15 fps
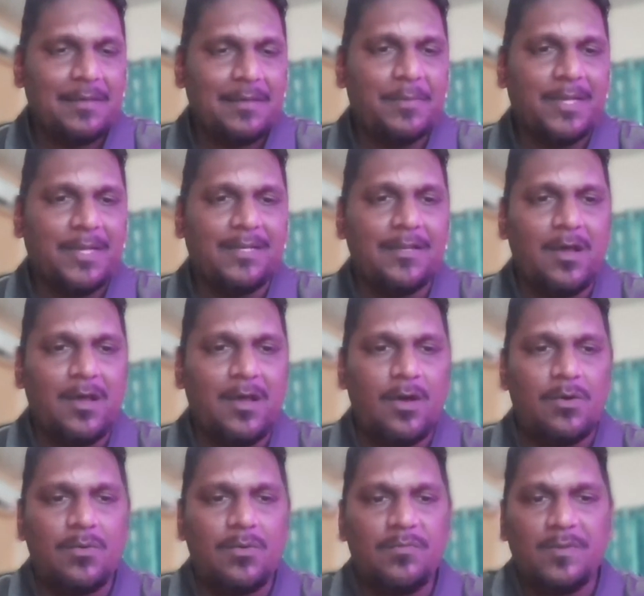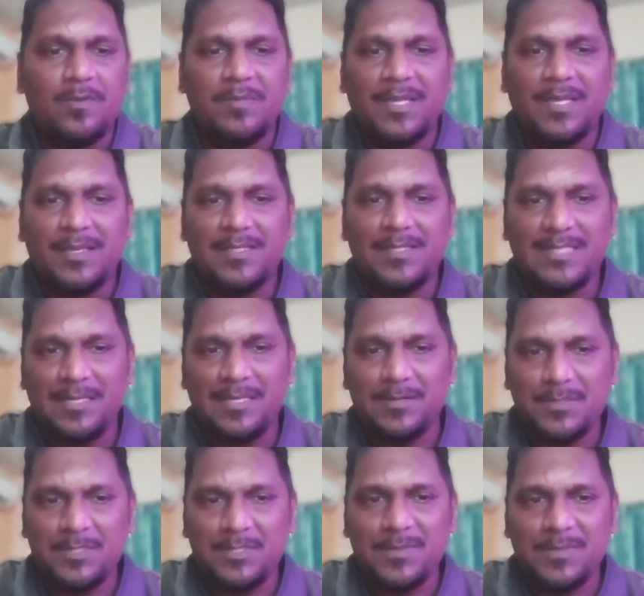But now, from the
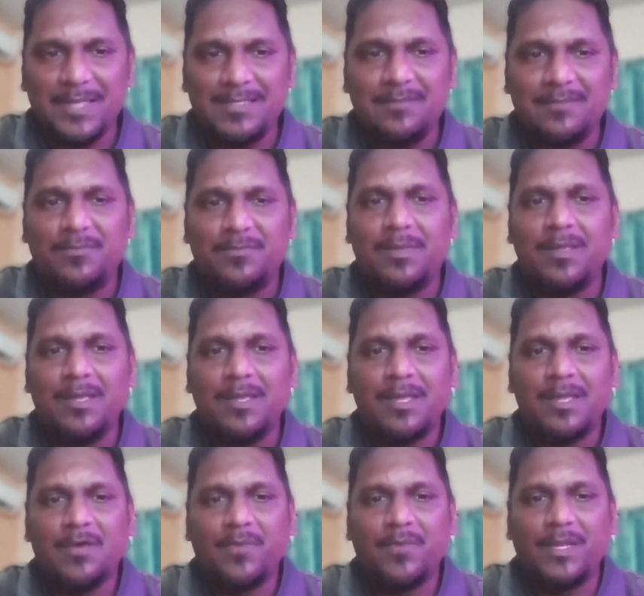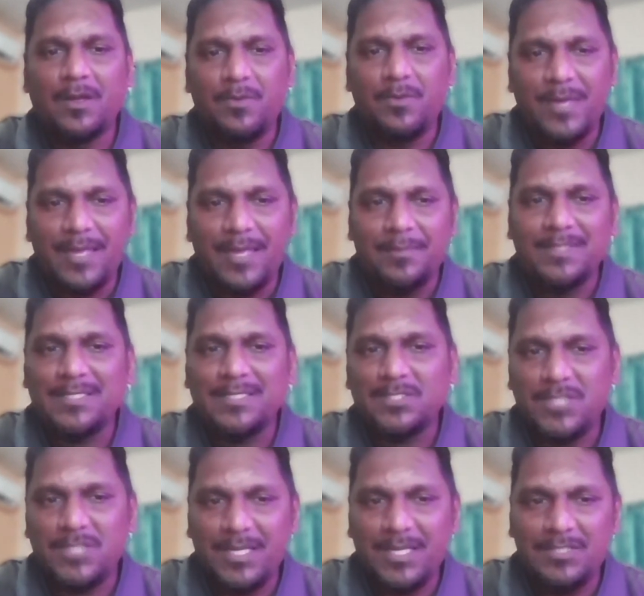CEO's perspective, we now were able to
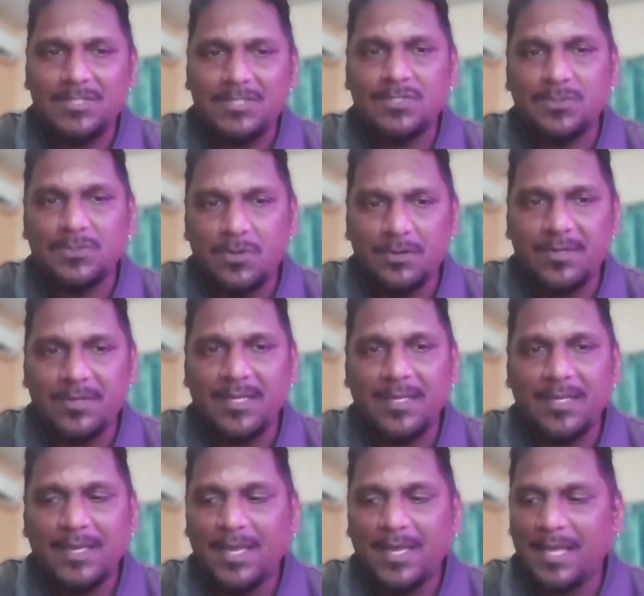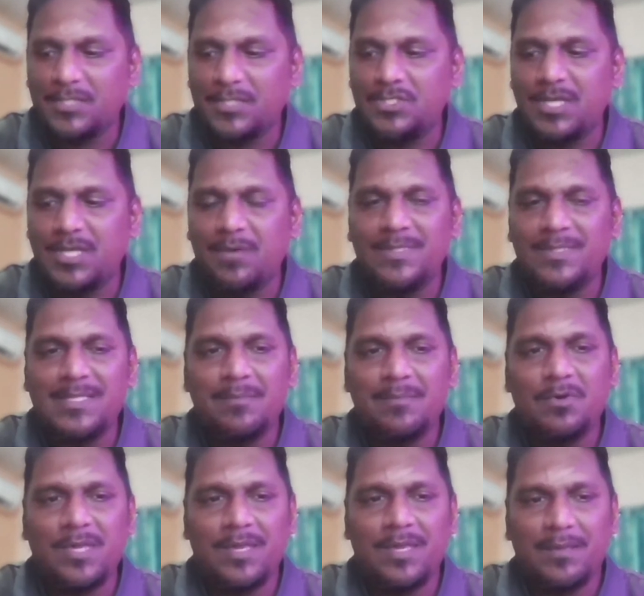change his story and share with him,
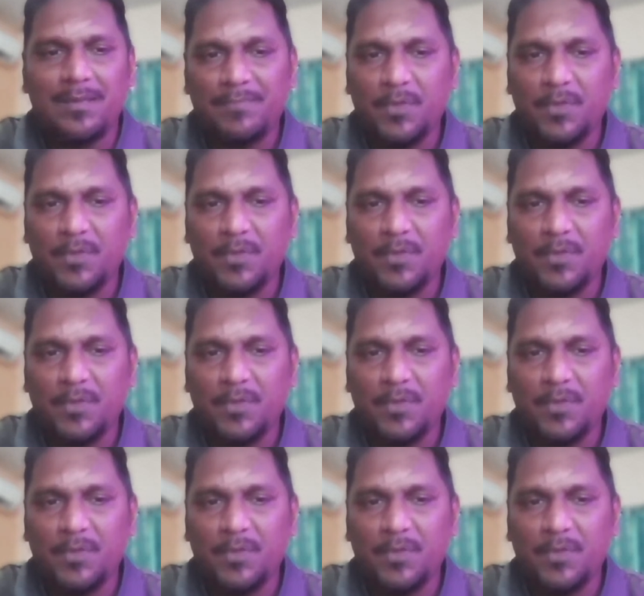okay,